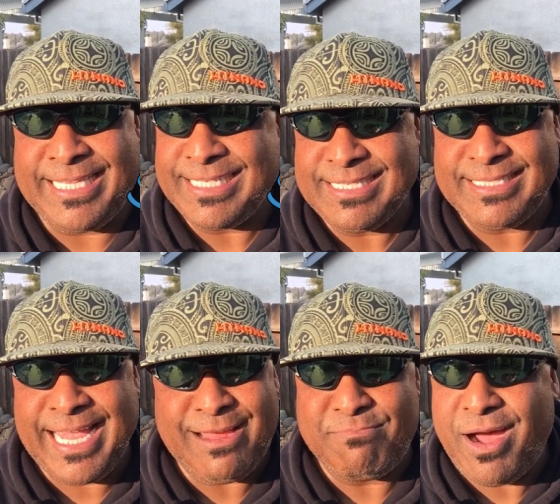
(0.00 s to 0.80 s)
doesn't
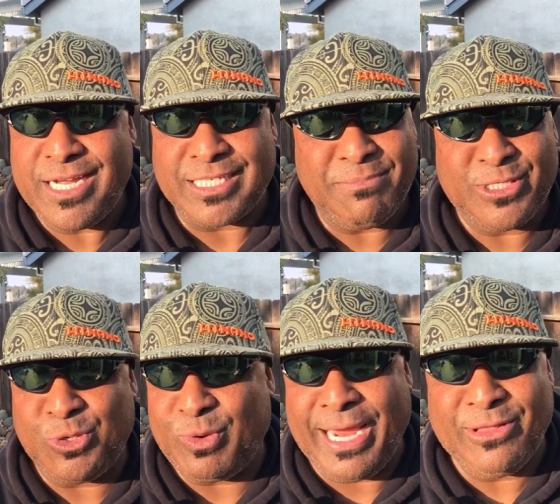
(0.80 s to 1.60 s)
take much. I'm just
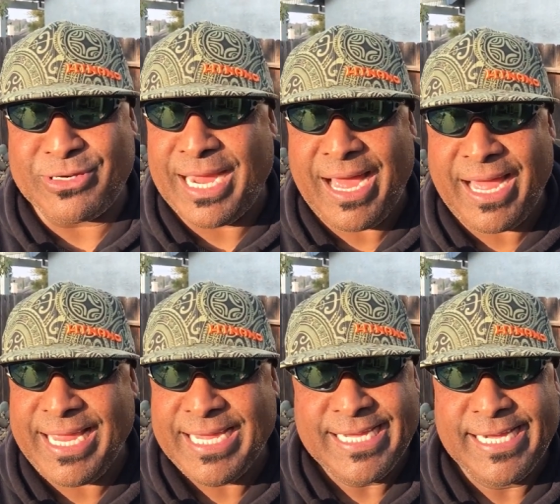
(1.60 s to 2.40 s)
a regular
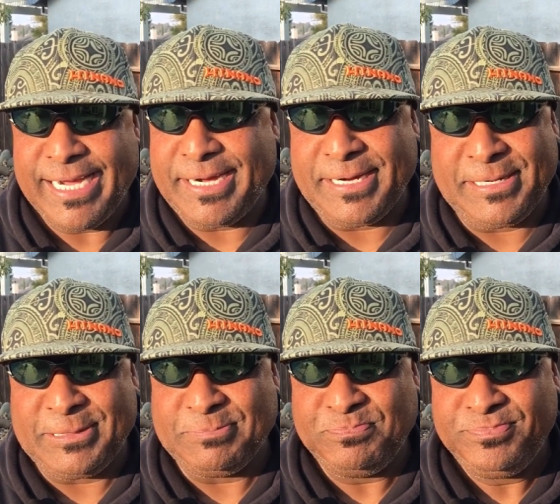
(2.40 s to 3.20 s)
guy.
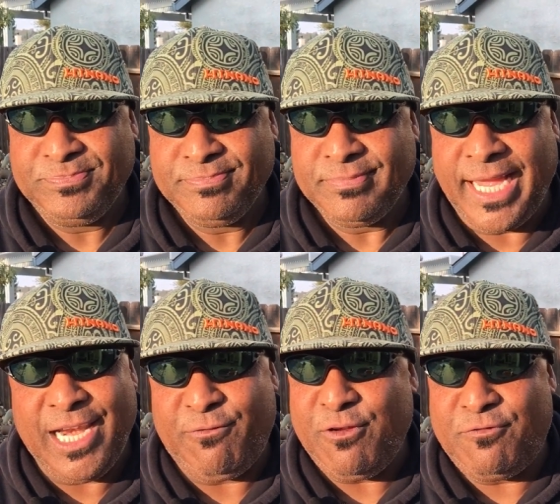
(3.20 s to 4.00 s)
Um,
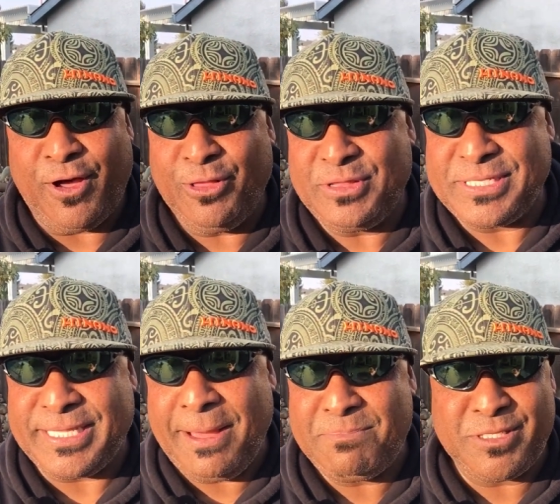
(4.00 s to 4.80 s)
and if you follow the
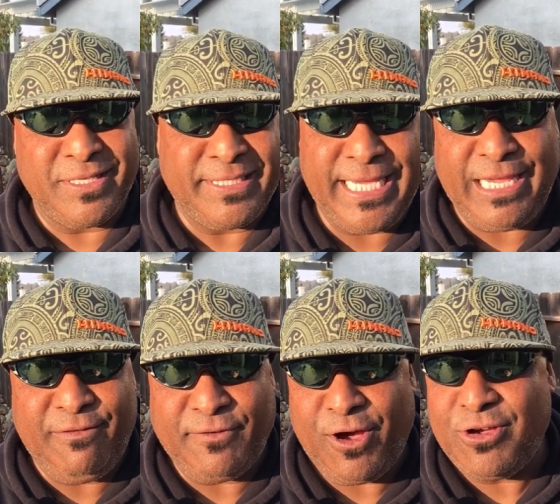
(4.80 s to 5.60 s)
steps in Tiki
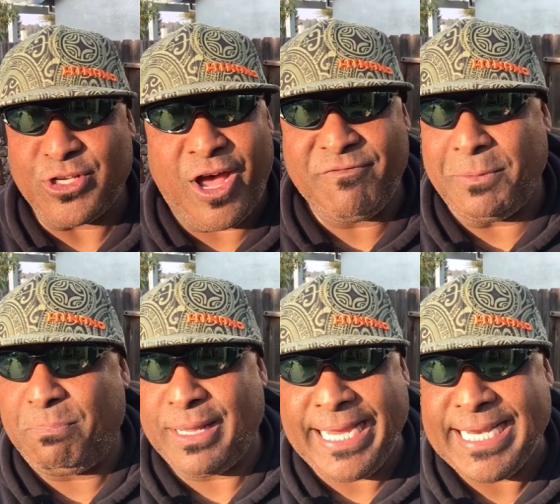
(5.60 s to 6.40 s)
Falls, I'll have the
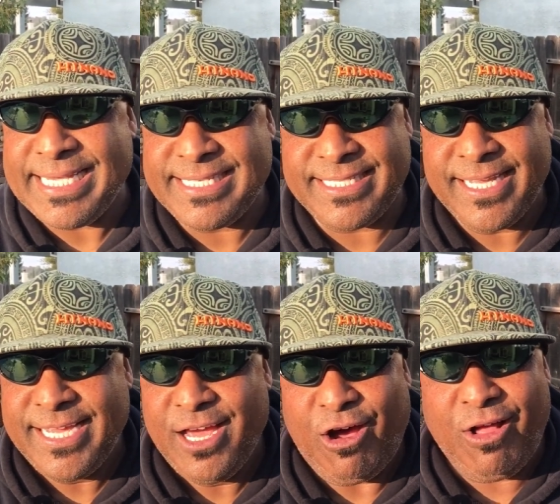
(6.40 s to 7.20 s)
playlist.
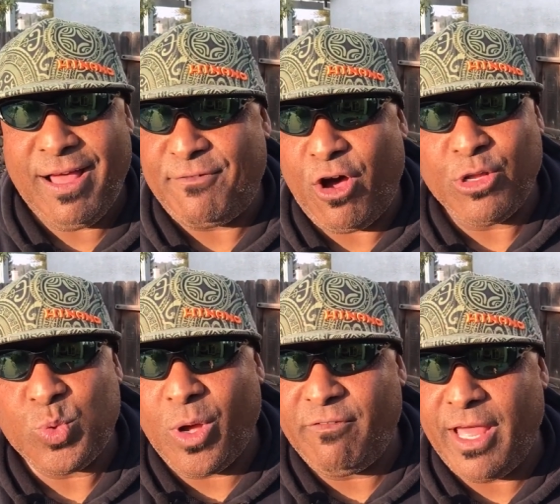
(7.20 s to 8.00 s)
I'll have all
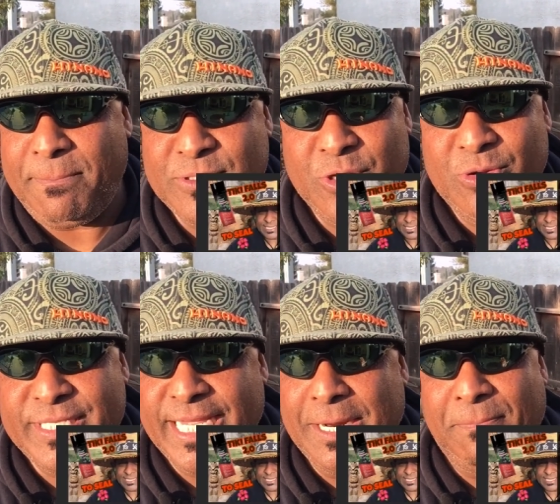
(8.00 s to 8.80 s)
12
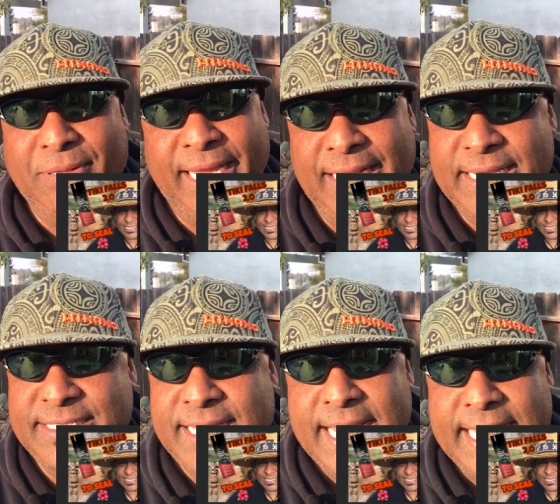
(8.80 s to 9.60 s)
episodes in a
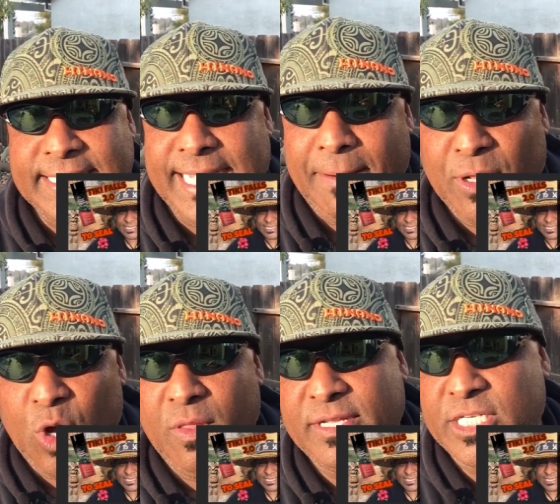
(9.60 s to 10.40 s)
playlist down
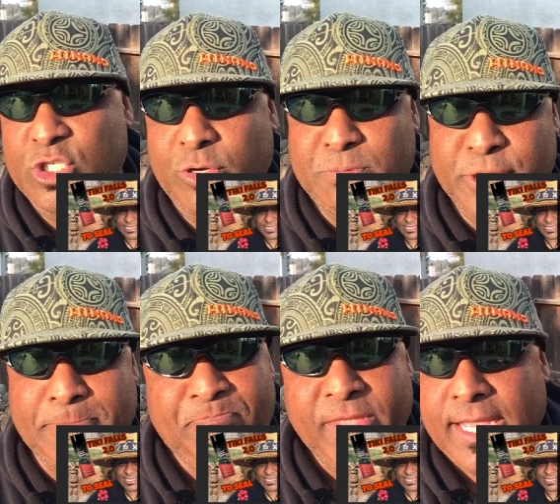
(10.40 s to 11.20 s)
below in the
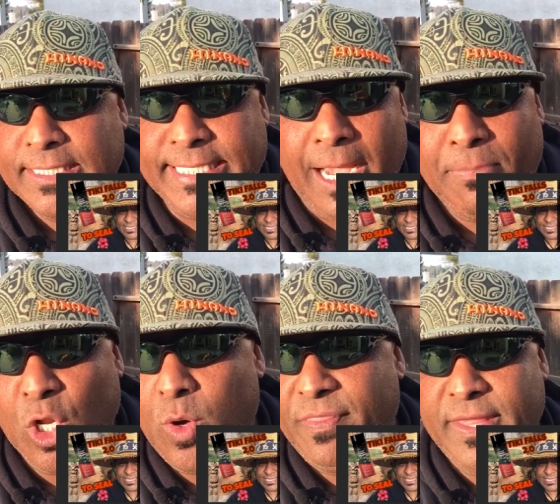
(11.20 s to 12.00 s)
description, down
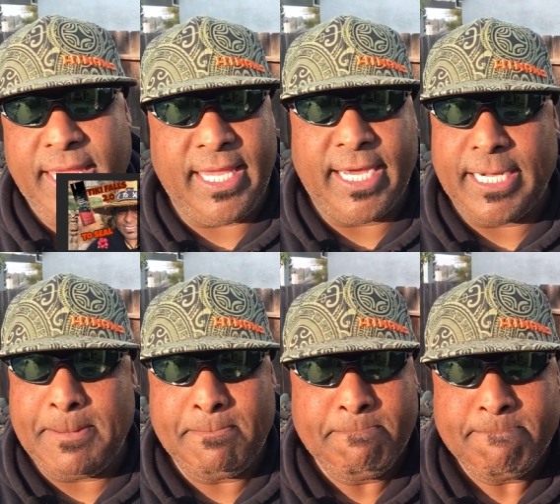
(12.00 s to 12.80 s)
below in the,
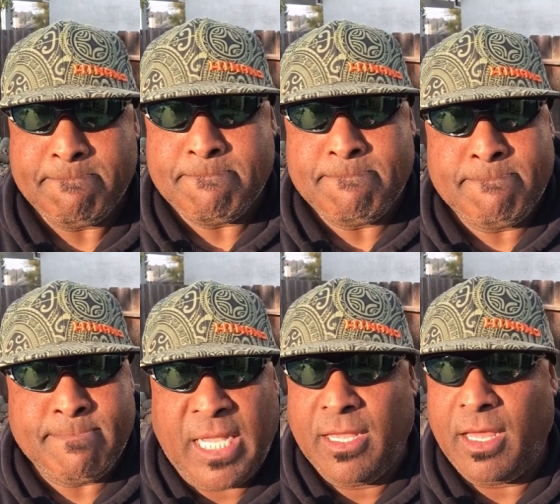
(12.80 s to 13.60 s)
um,
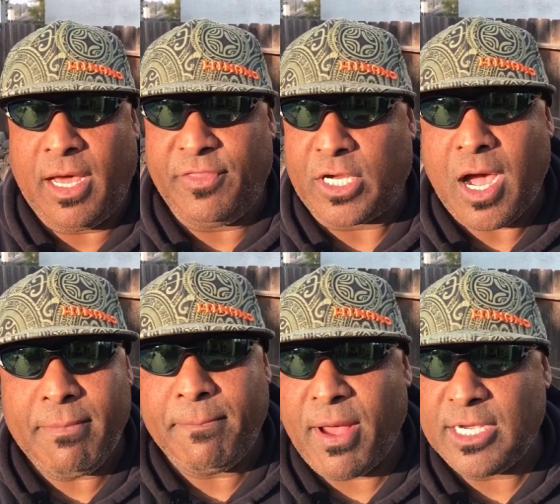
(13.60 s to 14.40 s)
uh, the
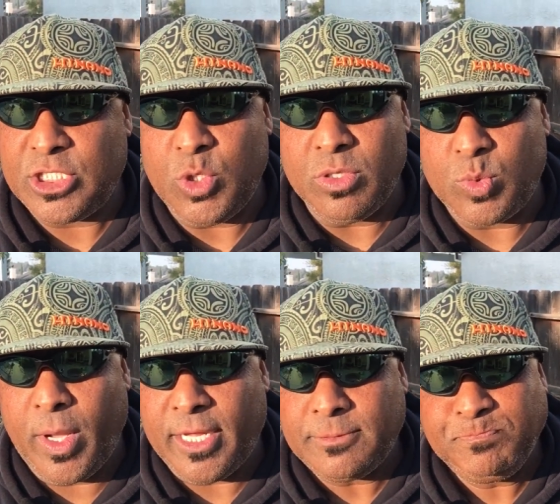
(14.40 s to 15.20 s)
comment box too as
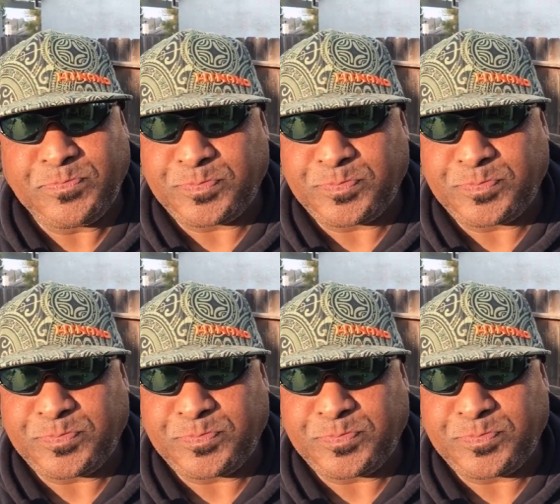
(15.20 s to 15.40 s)
well